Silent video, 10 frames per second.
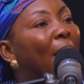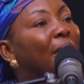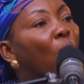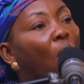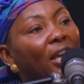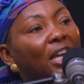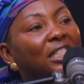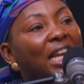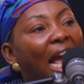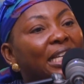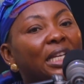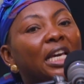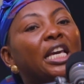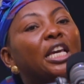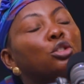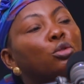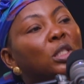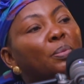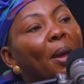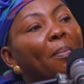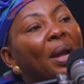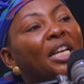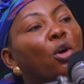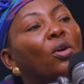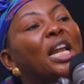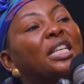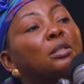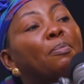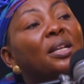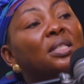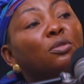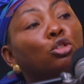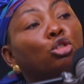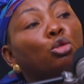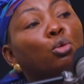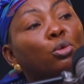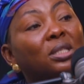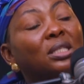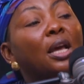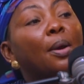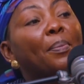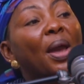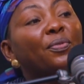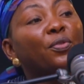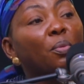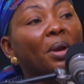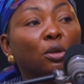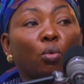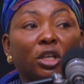But all he does is to spend money on expensive shoes, perfume, and